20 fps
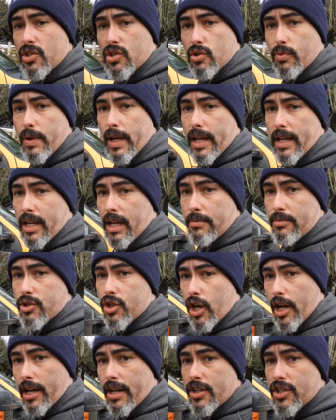so we ended up
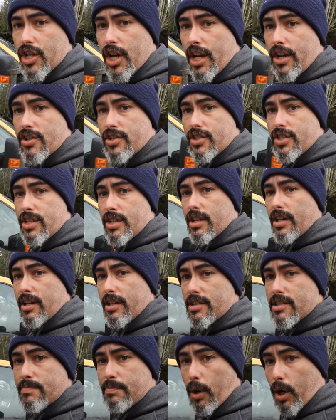trying to change
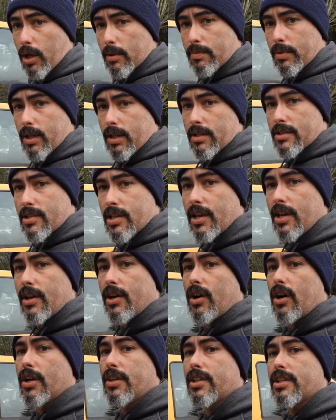the spark plugs
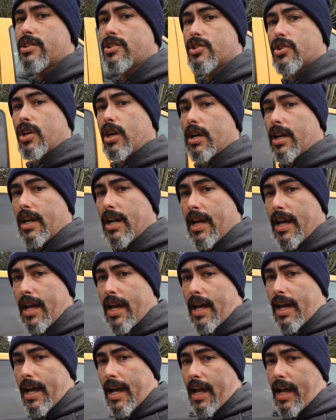on this truck,
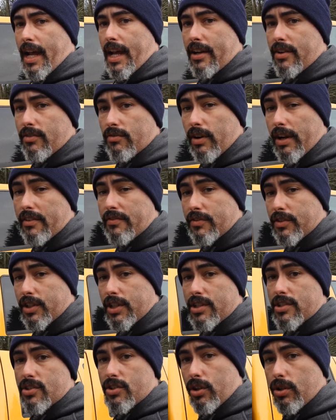and
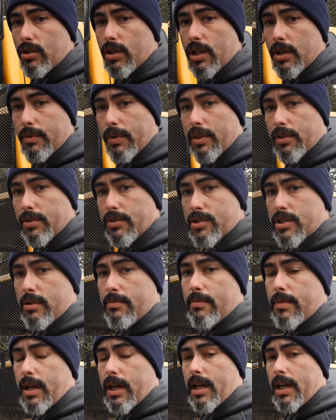rightfully so. We threw
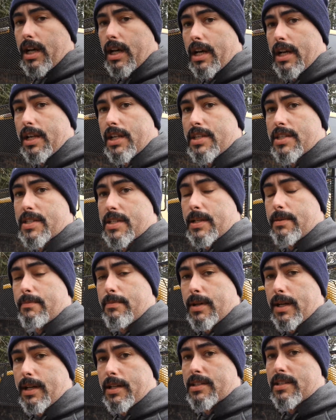some
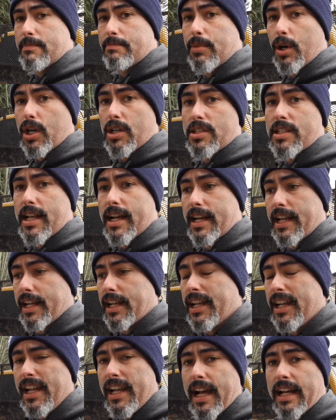parts at
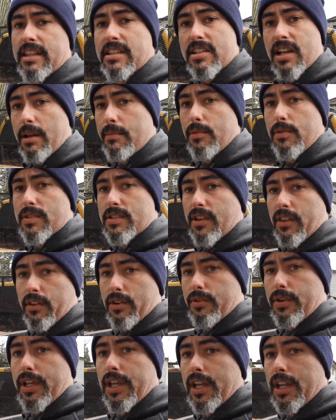it. At the time, it wasn't
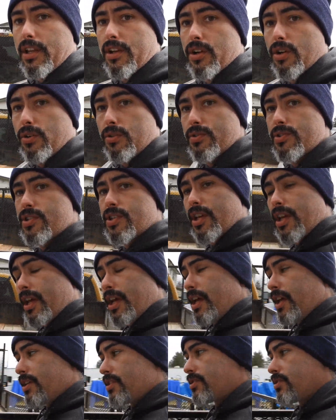throwing any codes,
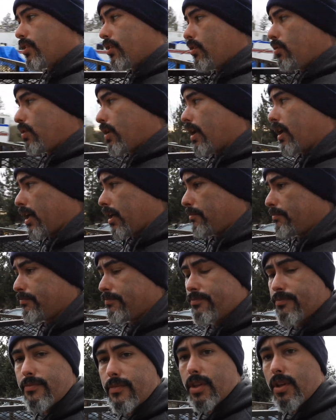so
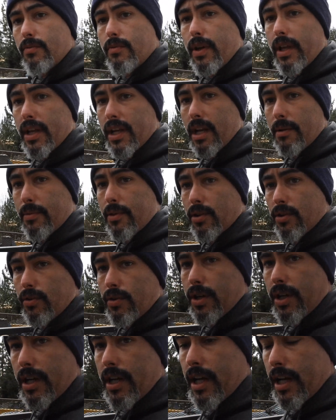we ended up
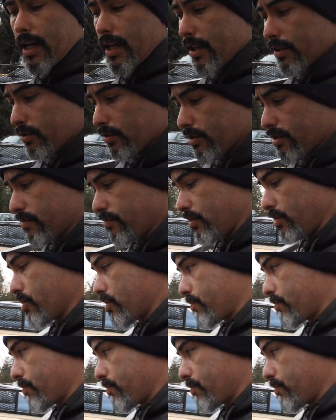throwing some new